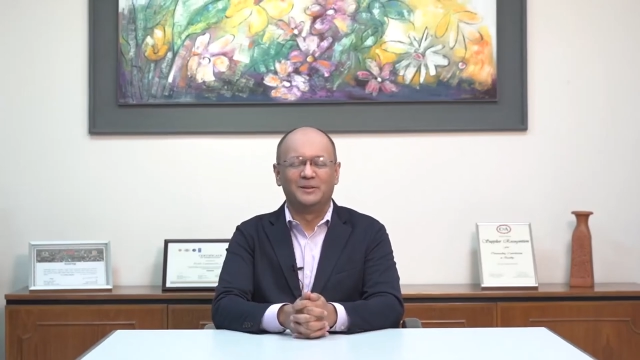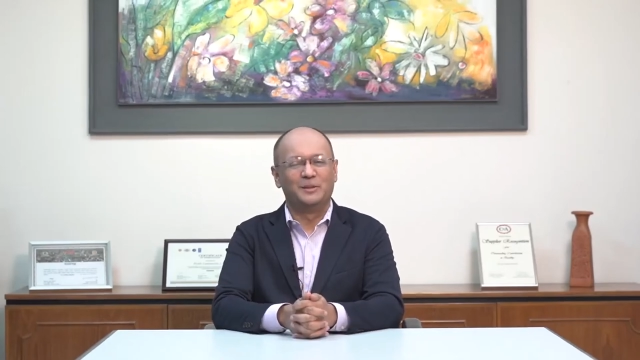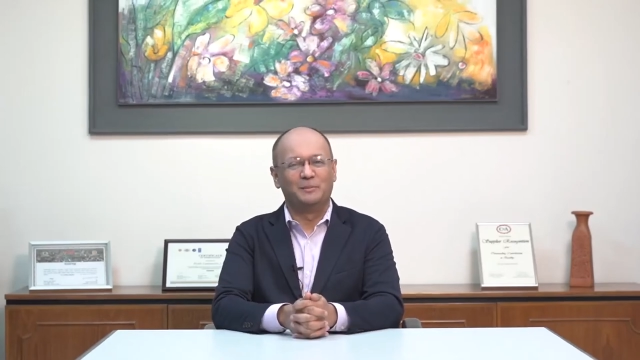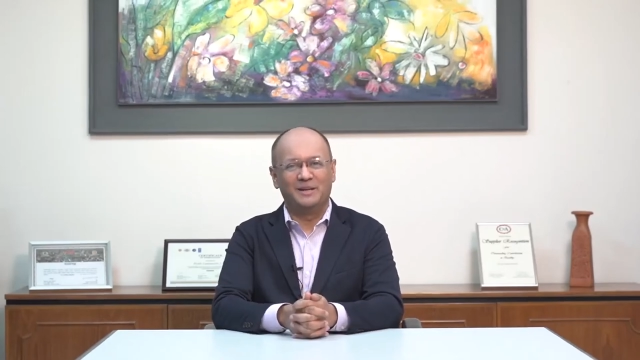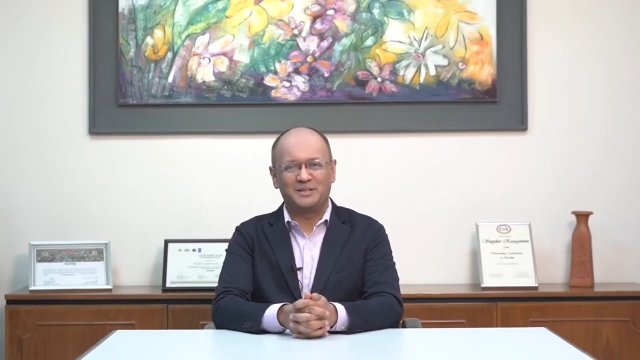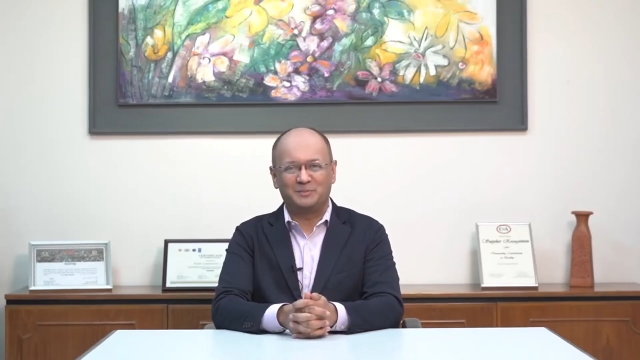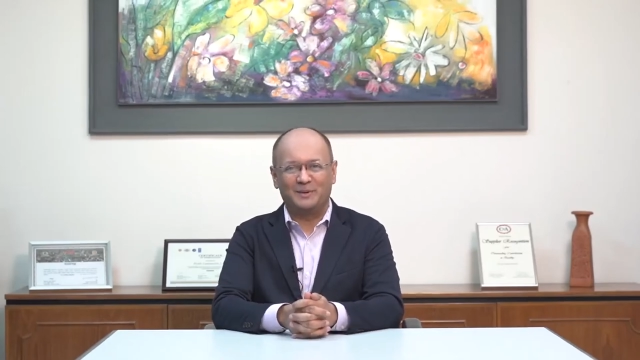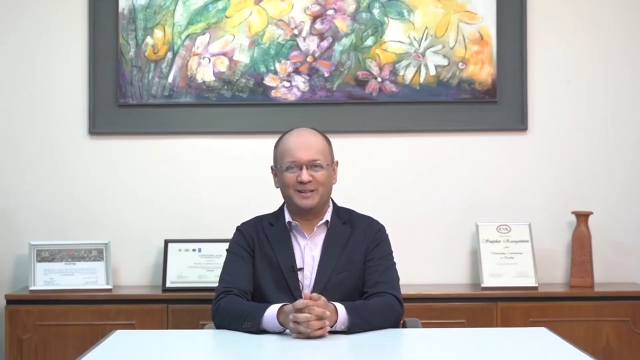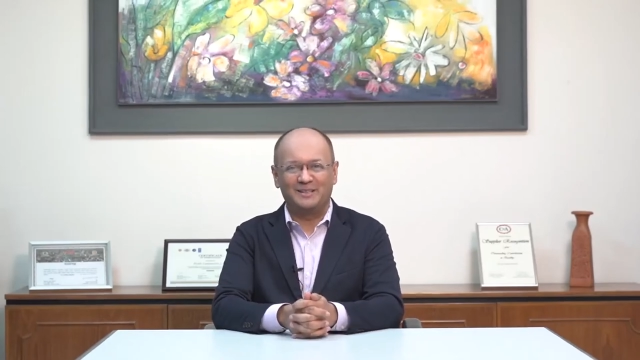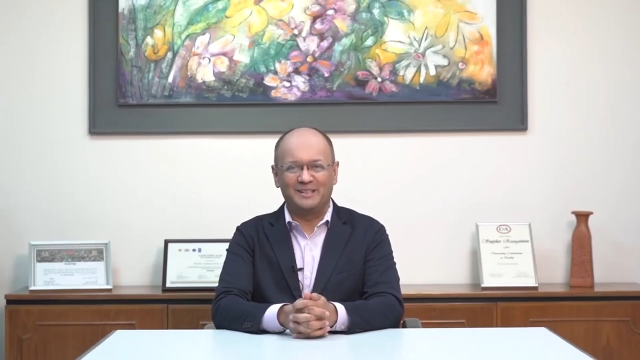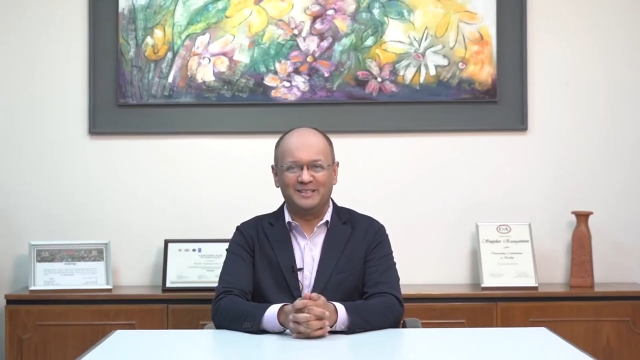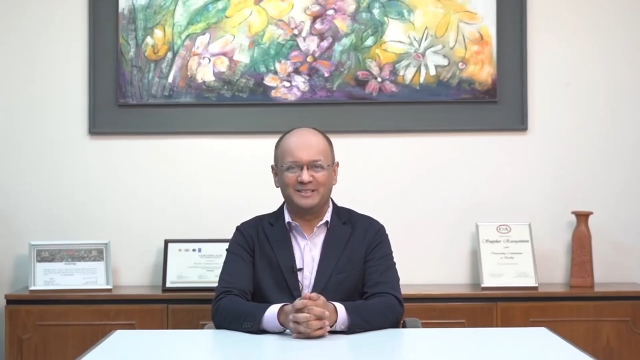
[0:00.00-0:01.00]
The best
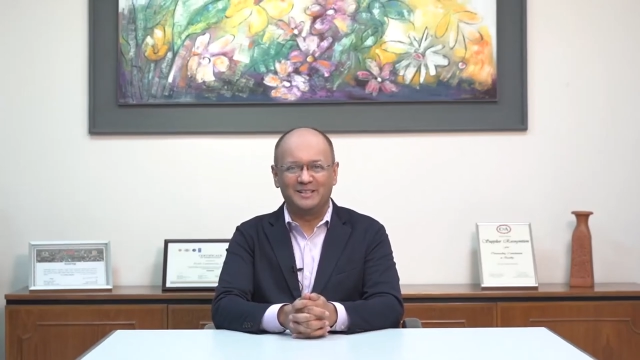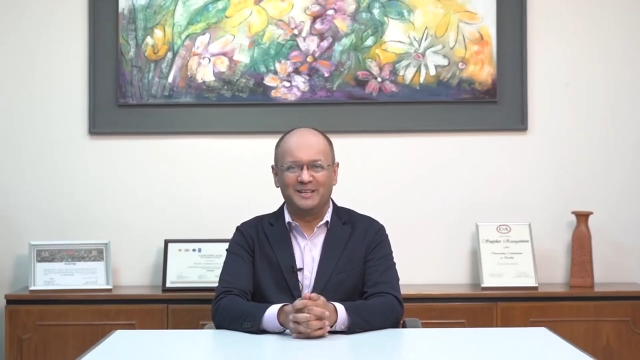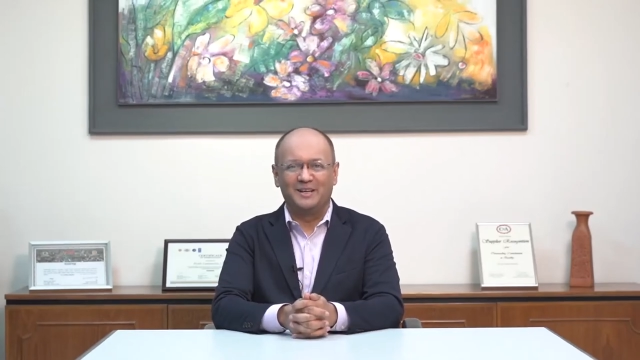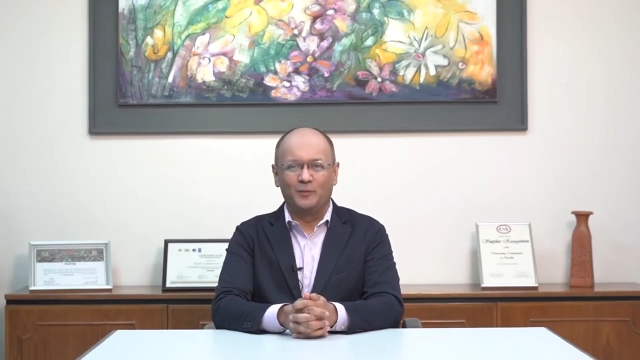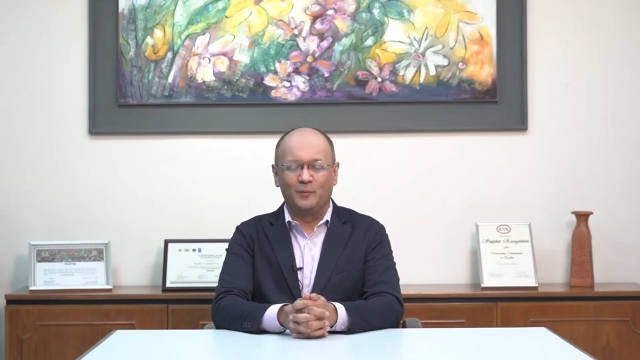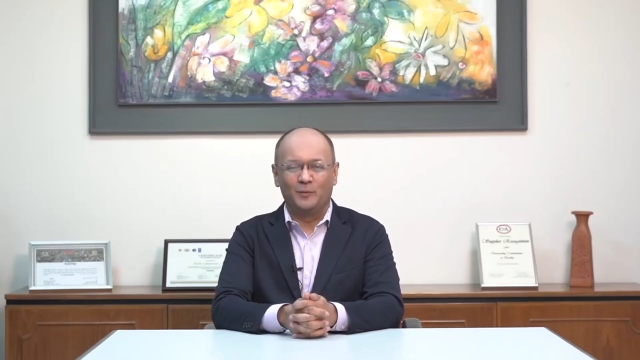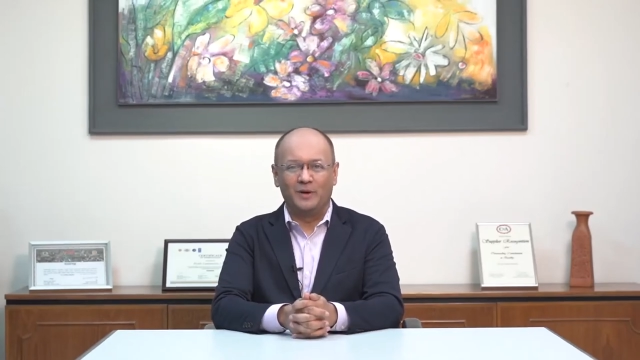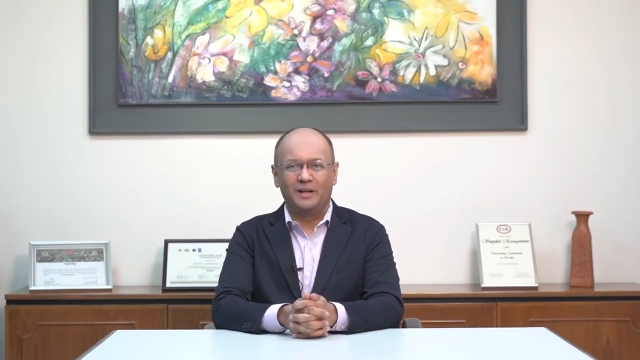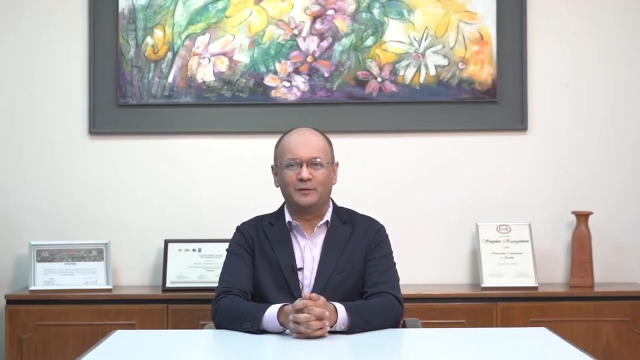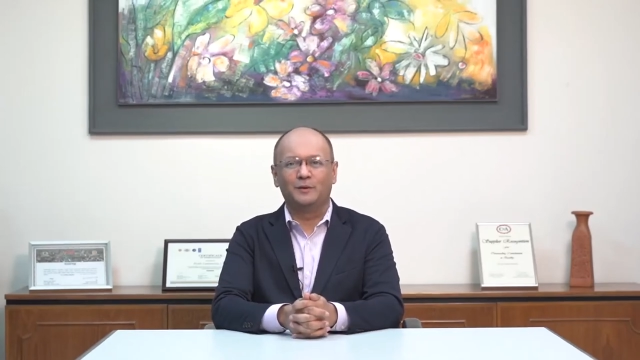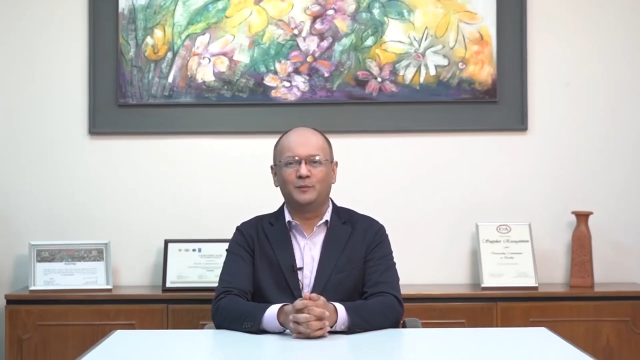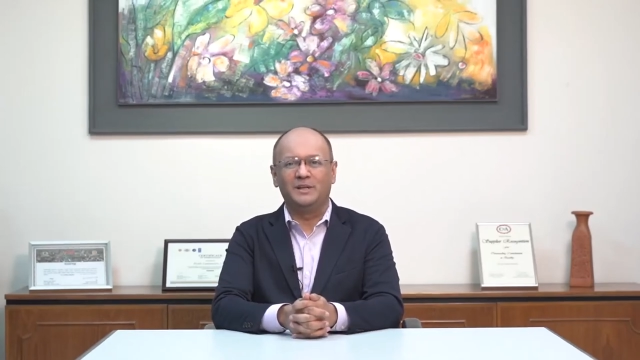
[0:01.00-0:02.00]
part is,
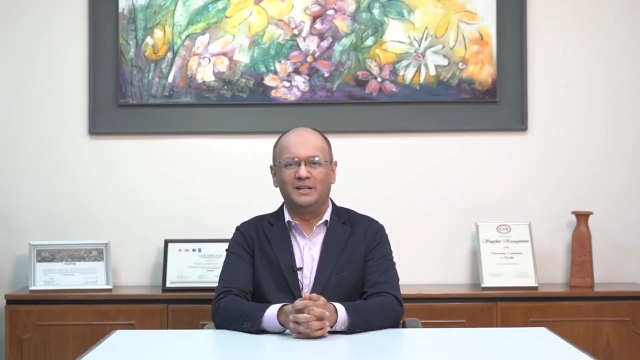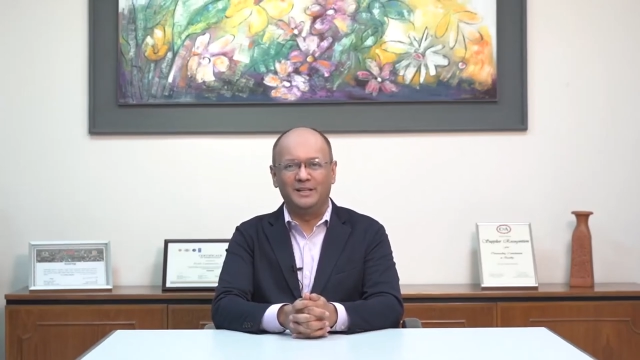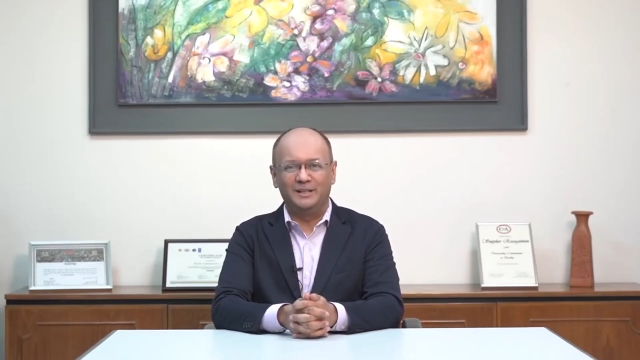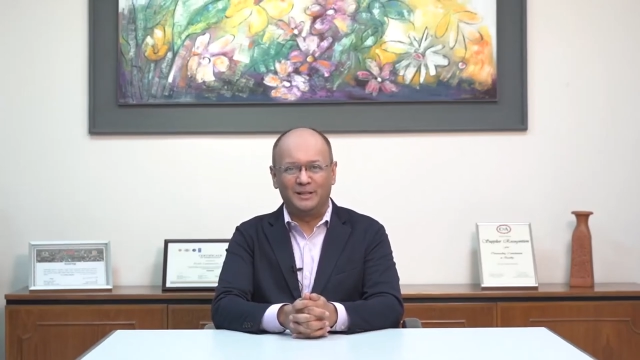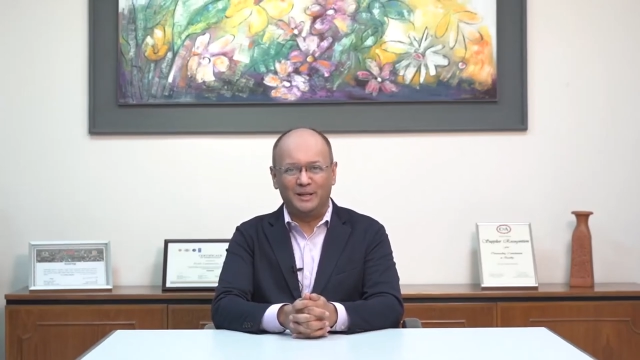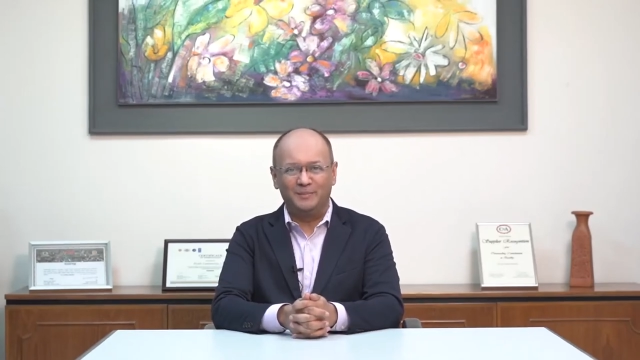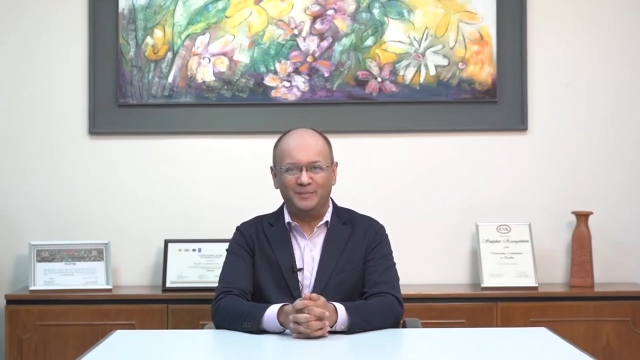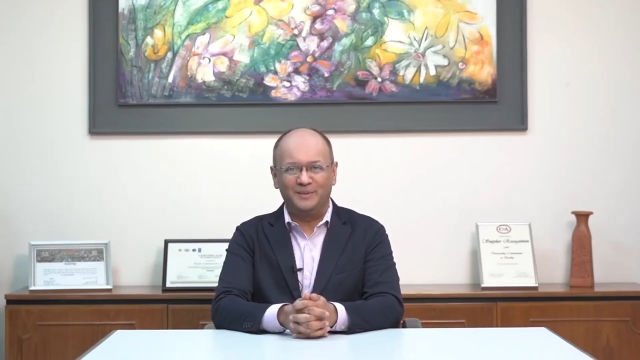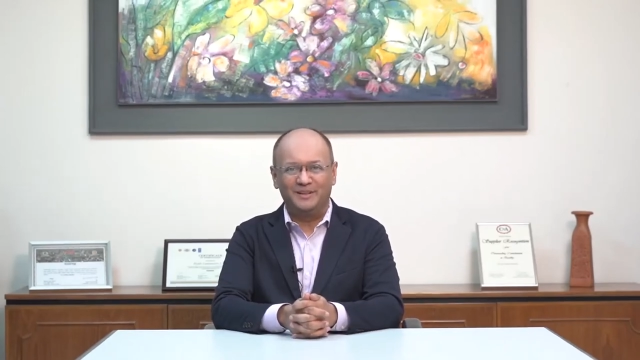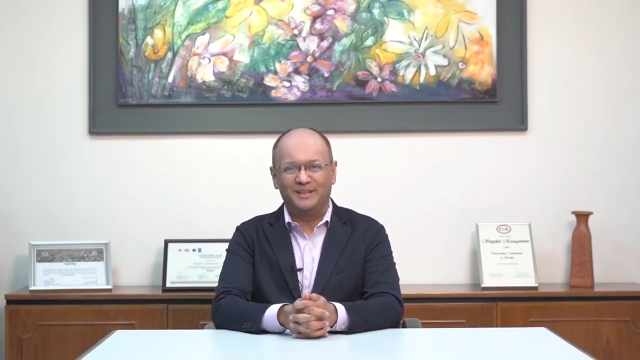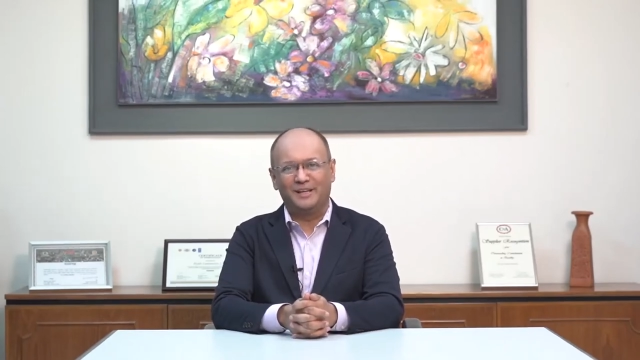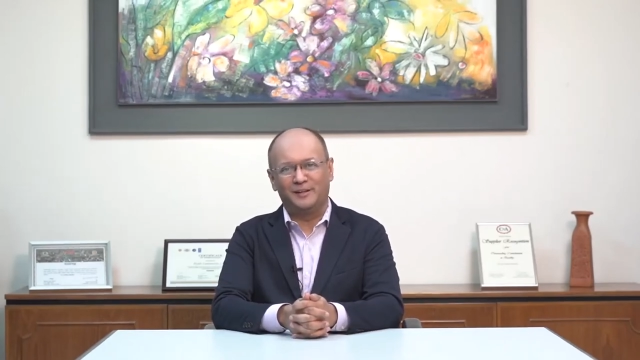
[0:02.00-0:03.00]
whenever we need them,
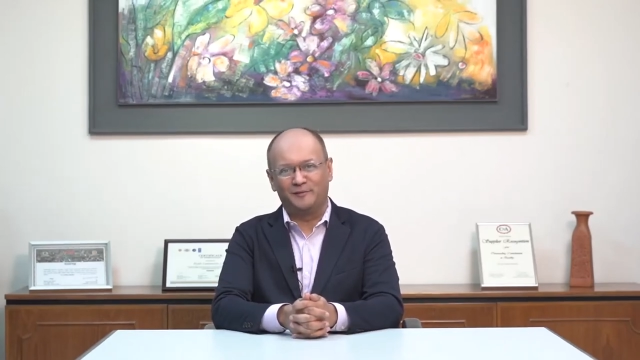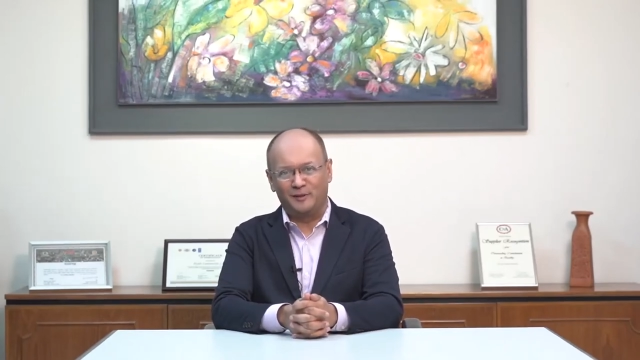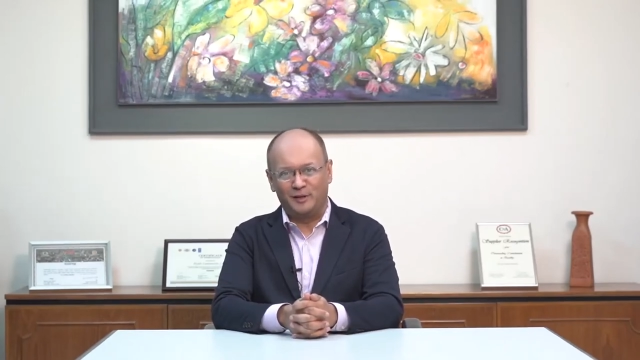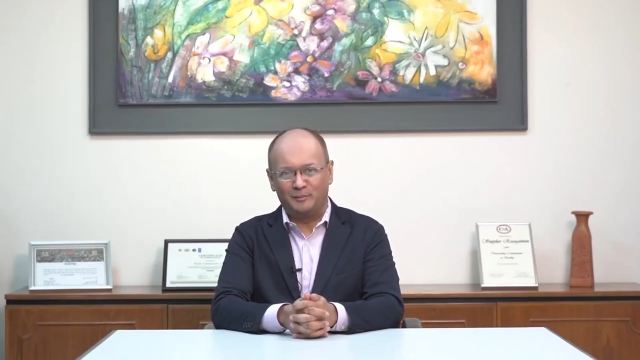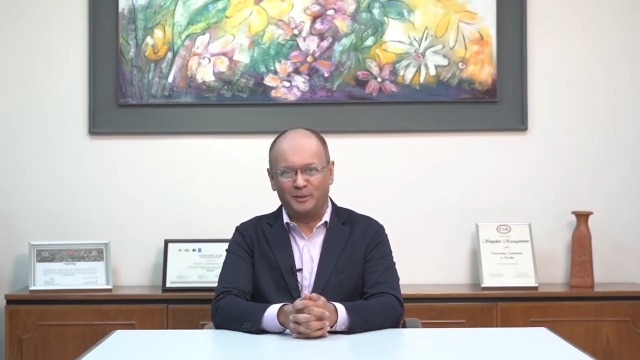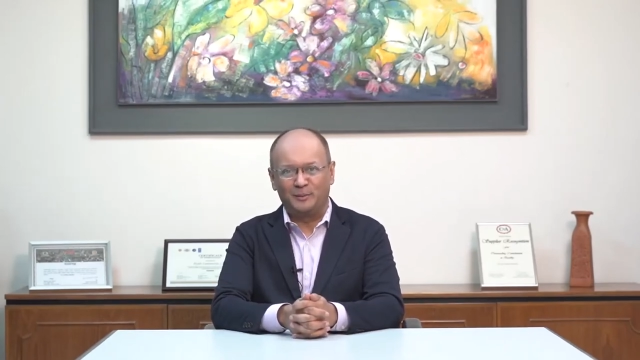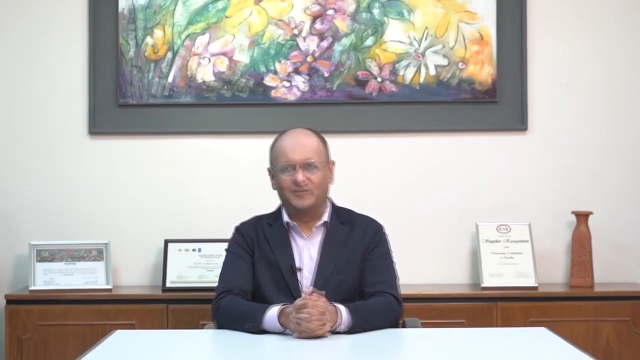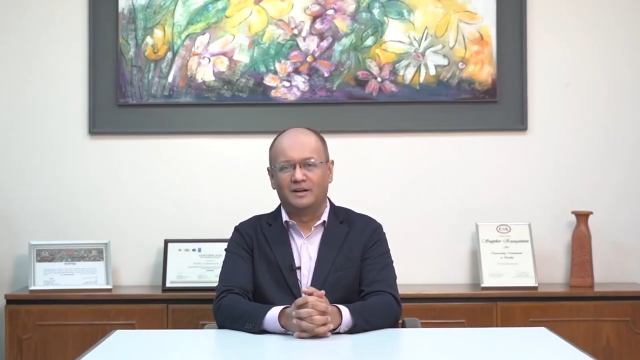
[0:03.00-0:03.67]
they are available.